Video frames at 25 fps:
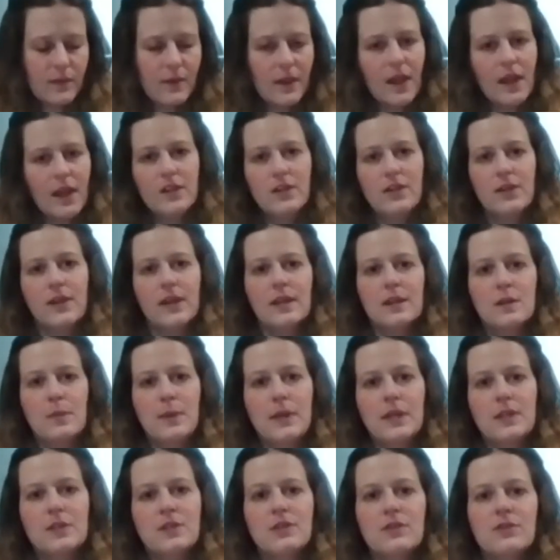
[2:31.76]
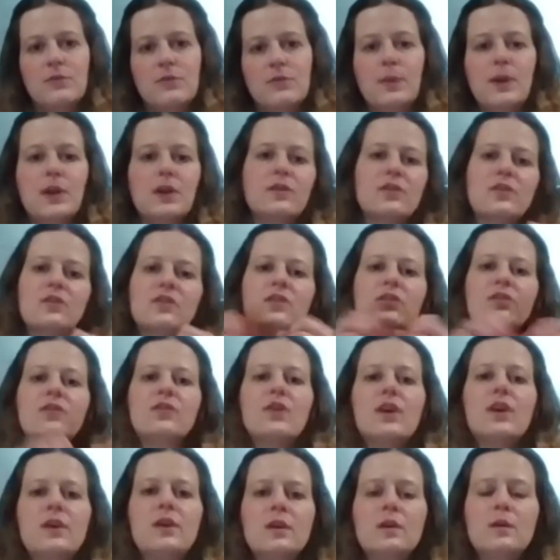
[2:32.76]
and you had a picture of books just
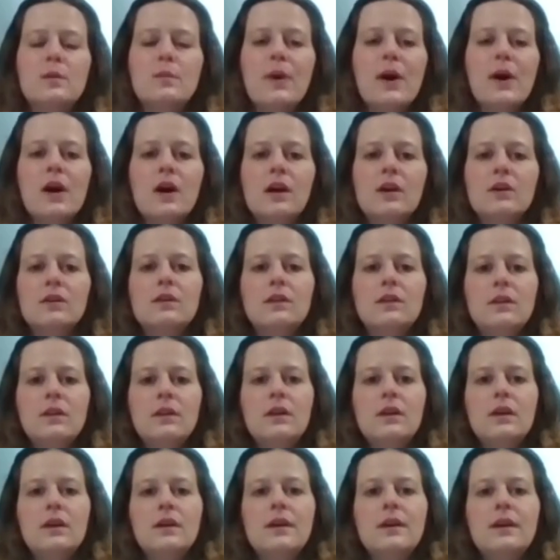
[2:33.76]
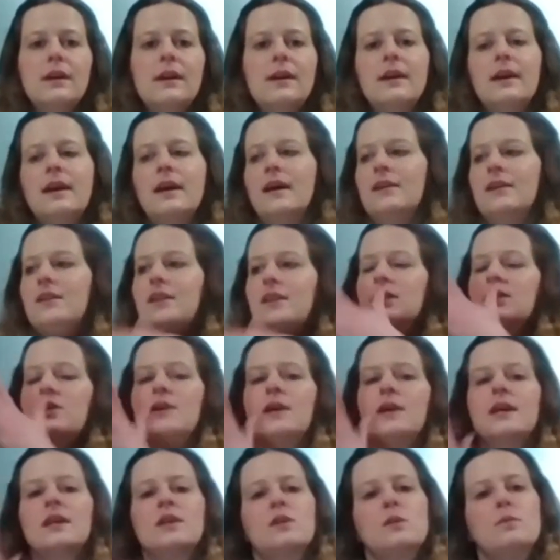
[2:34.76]
thrown in a pile, and then you
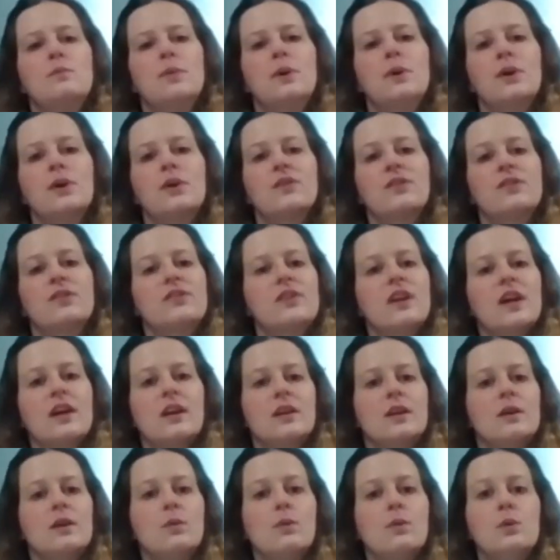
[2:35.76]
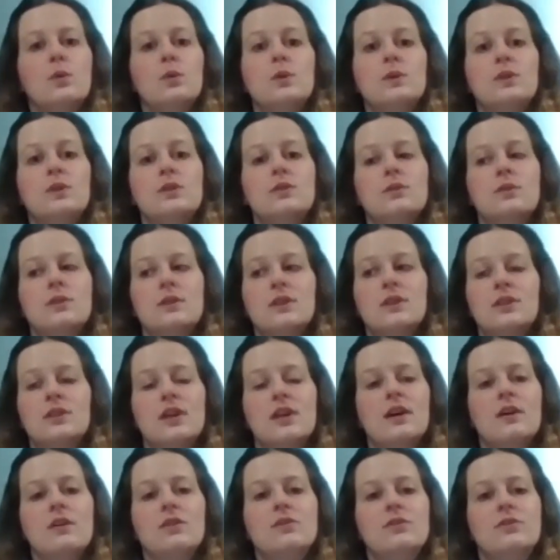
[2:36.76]
had the books standing ordered on a
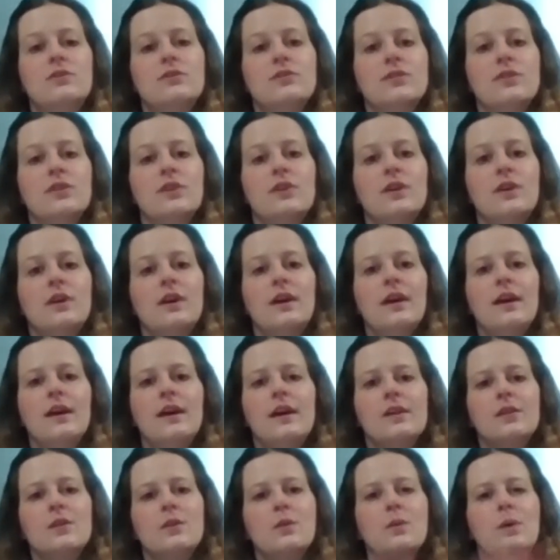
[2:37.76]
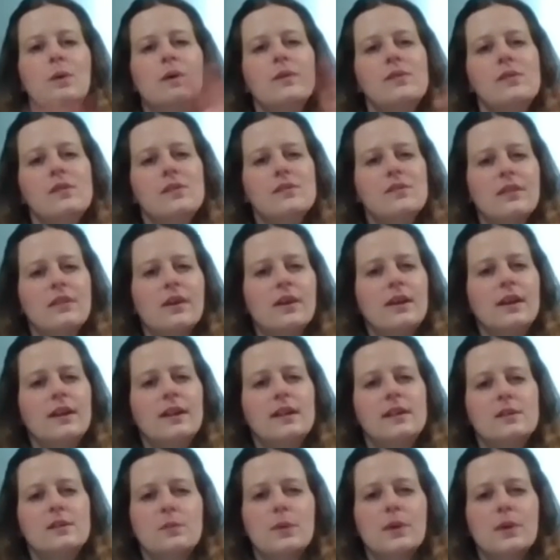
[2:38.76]
shelf, the one that's
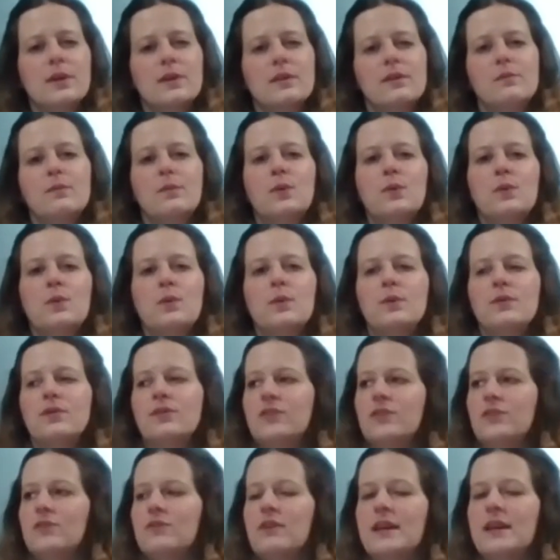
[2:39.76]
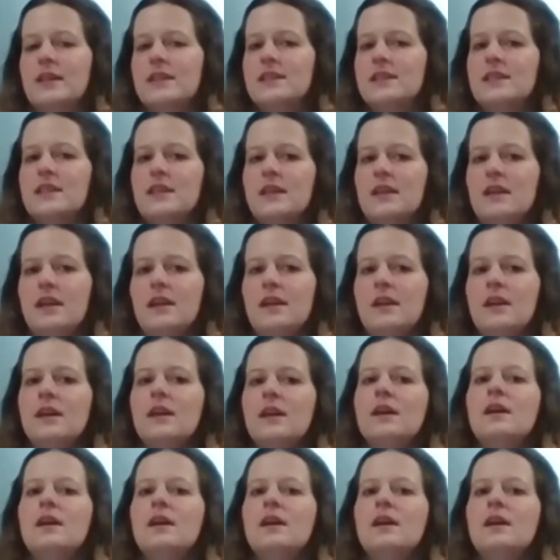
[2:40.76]
likely to bring us more serenity